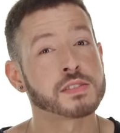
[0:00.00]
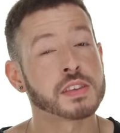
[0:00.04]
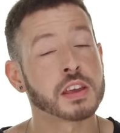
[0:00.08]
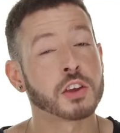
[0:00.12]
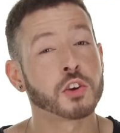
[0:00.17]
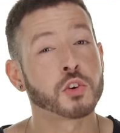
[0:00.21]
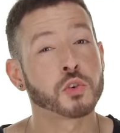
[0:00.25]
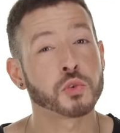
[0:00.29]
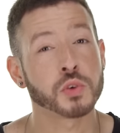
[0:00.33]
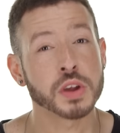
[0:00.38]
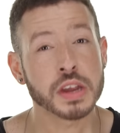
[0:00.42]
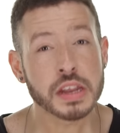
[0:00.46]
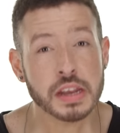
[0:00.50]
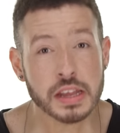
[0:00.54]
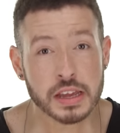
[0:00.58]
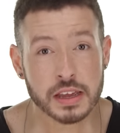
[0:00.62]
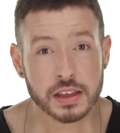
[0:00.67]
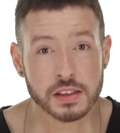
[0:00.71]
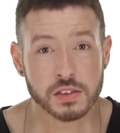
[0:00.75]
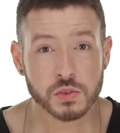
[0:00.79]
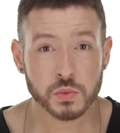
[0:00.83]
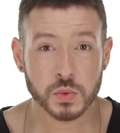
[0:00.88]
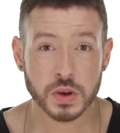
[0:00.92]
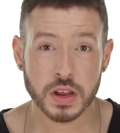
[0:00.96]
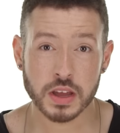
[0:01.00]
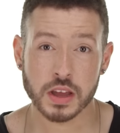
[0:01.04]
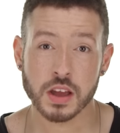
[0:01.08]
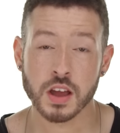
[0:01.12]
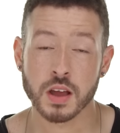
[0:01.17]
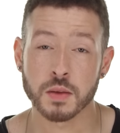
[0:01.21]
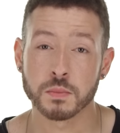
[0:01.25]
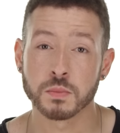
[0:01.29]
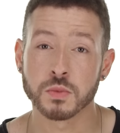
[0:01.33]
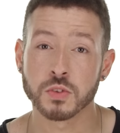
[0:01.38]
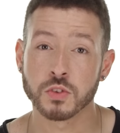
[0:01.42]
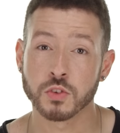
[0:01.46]
as ingredients when it
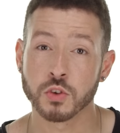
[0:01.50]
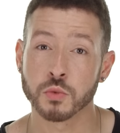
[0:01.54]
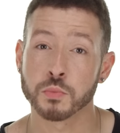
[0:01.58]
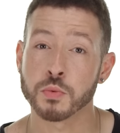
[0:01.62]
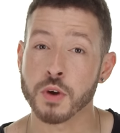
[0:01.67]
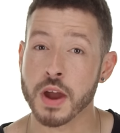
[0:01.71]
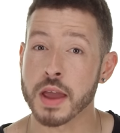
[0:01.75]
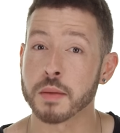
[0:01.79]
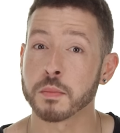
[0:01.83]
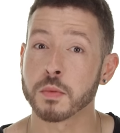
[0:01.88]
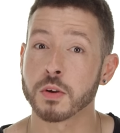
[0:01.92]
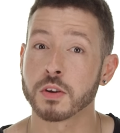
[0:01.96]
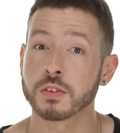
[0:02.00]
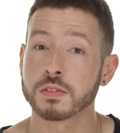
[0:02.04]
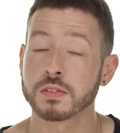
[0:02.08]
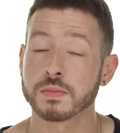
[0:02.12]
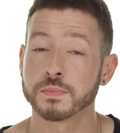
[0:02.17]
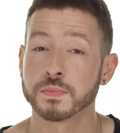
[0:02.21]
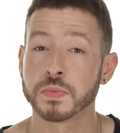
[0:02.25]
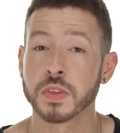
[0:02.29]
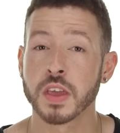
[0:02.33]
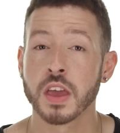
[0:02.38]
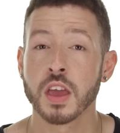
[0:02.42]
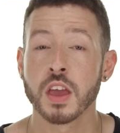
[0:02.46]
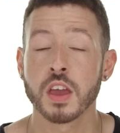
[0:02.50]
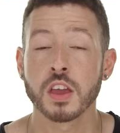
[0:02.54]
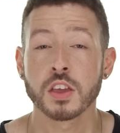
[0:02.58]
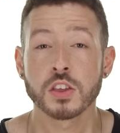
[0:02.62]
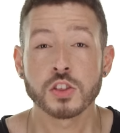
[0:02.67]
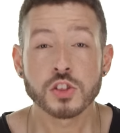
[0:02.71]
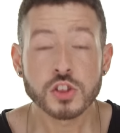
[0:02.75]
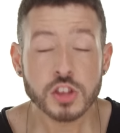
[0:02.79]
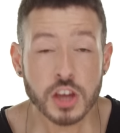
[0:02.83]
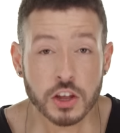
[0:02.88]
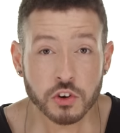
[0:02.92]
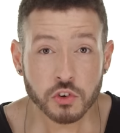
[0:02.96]
comes to primers.
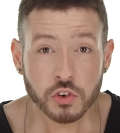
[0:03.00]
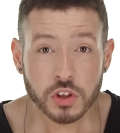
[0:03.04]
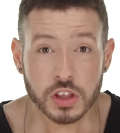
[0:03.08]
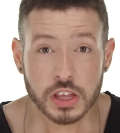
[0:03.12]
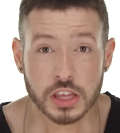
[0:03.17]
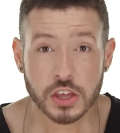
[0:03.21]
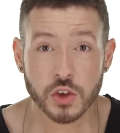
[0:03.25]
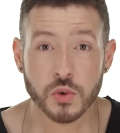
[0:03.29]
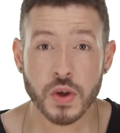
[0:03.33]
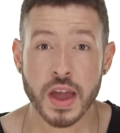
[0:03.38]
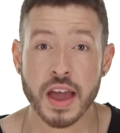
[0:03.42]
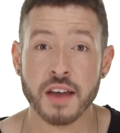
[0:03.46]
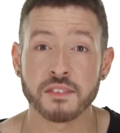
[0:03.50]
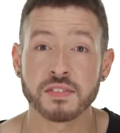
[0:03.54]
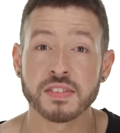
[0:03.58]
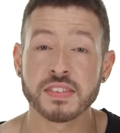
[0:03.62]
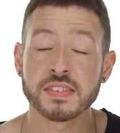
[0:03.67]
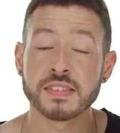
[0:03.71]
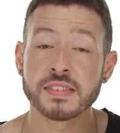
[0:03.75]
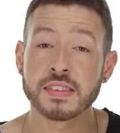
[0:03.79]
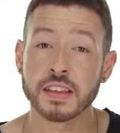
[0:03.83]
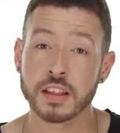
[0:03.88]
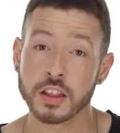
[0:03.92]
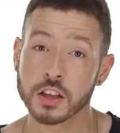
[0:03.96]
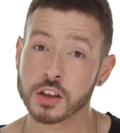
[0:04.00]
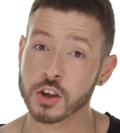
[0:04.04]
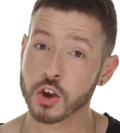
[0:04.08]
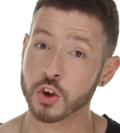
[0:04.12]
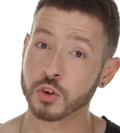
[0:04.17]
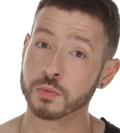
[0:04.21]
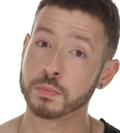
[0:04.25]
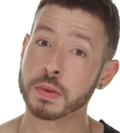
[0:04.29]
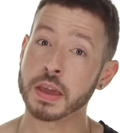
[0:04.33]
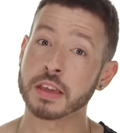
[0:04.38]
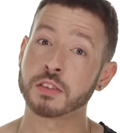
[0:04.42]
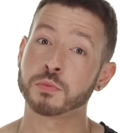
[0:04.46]
Generally, you have
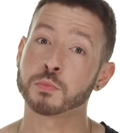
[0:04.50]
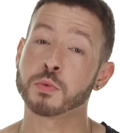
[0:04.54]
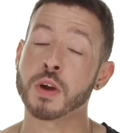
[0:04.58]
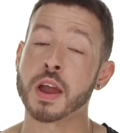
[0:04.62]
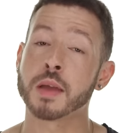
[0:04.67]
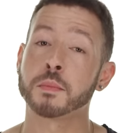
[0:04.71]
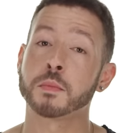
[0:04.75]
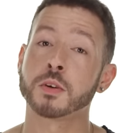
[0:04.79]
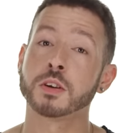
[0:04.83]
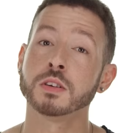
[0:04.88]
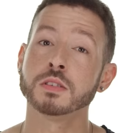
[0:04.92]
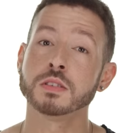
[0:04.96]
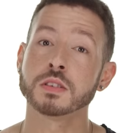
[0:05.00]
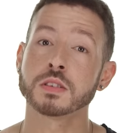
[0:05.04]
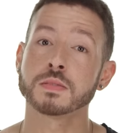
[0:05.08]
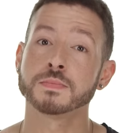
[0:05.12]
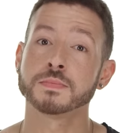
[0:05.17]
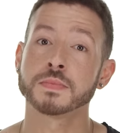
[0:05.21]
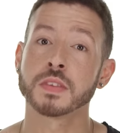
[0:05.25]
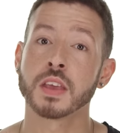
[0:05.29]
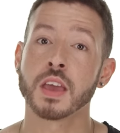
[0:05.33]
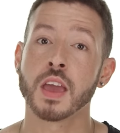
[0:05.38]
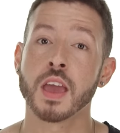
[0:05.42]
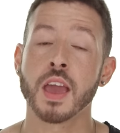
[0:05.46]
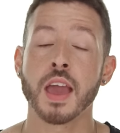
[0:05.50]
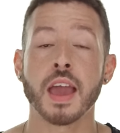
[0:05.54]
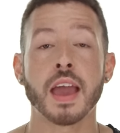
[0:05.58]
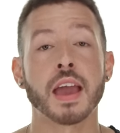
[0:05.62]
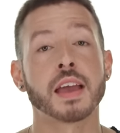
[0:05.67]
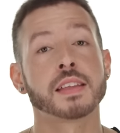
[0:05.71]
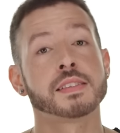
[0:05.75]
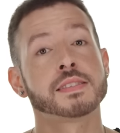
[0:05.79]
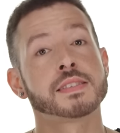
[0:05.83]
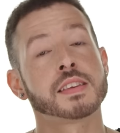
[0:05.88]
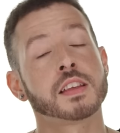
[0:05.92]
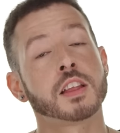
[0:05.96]
silicone-based primers
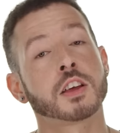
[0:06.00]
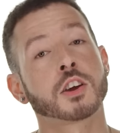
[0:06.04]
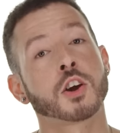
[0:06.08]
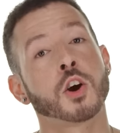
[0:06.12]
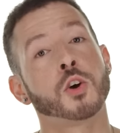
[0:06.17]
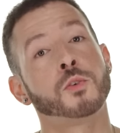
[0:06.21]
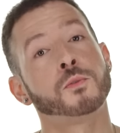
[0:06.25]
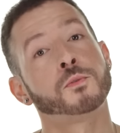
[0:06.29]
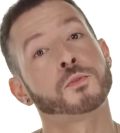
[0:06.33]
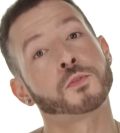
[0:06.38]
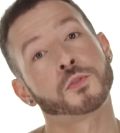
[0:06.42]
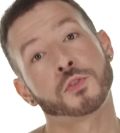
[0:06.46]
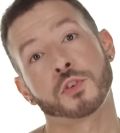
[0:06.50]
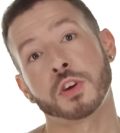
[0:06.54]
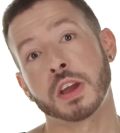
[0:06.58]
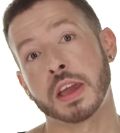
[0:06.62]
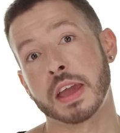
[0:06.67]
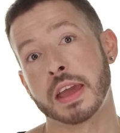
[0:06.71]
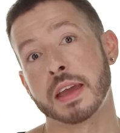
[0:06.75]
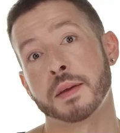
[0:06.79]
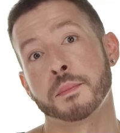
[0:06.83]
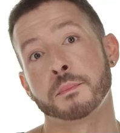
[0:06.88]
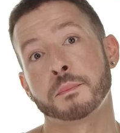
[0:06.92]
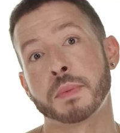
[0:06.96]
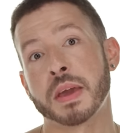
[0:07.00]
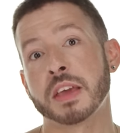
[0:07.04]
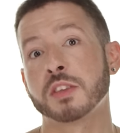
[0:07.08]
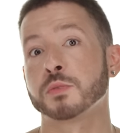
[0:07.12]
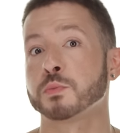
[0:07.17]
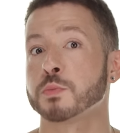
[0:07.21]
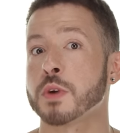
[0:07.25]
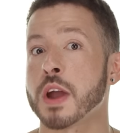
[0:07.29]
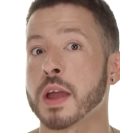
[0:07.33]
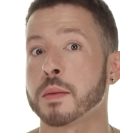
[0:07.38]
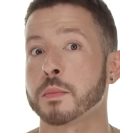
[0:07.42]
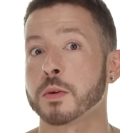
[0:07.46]
and silicone-free
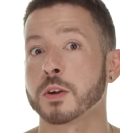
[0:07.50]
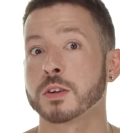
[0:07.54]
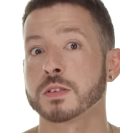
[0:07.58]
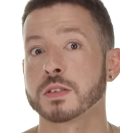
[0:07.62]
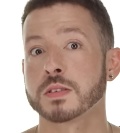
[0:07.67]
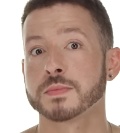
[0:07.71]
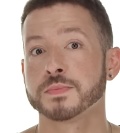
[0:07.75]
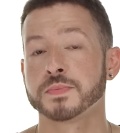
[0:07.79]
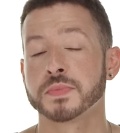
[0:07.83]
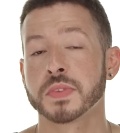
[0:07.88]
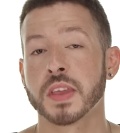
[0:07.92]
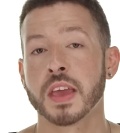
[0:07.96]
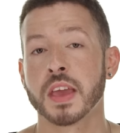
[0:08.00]
based primers.